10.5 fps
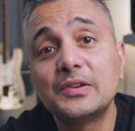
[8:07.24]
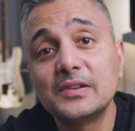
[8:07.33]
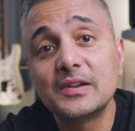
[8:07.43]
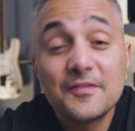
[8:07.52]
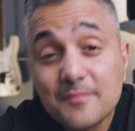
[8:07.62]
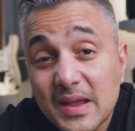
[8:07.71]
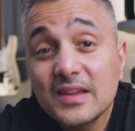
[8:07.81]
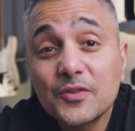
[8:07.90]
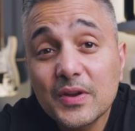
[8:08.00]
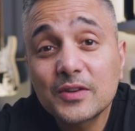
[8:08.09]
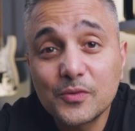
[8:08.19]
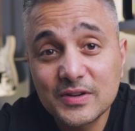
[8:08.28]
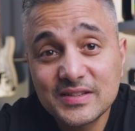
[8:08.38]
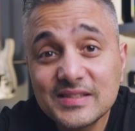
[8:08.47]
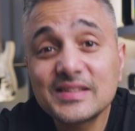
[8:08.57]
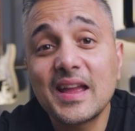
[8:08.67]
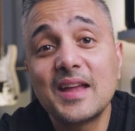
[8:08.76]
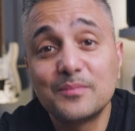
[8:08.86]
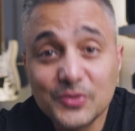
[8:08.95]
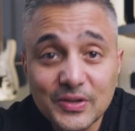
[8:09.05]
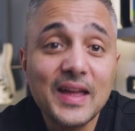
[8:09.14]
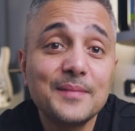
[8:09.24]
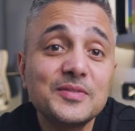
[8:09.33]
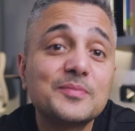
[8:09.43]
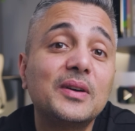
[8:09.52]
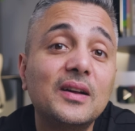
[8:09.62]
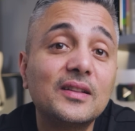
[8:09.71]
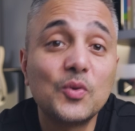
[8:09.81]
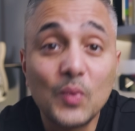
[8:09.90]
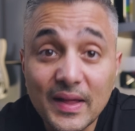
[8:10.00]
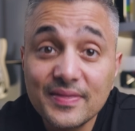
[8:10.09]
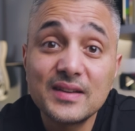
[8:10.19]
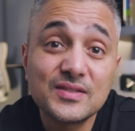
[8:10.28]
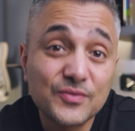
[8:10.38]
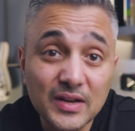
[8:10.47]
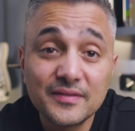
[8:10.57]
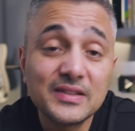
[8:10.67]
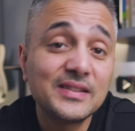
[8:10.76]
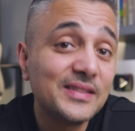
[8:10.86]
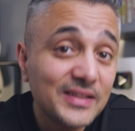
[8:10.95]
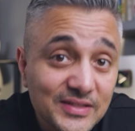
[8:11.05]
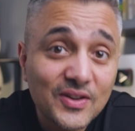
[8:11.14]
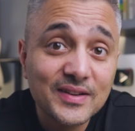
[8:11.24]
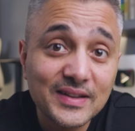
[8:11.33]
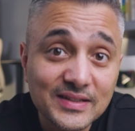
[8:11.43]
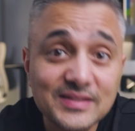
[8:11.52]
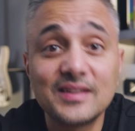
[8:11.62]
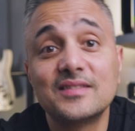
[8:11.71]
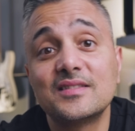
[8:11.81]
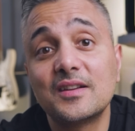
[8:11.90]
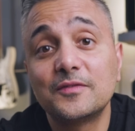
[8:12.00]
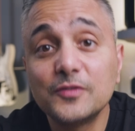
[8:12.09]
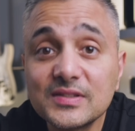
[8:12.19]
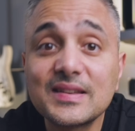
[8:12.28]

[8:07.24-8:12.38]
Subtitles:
Learn. They have many great courses and boot camps, but the one that is relevant in this context is their full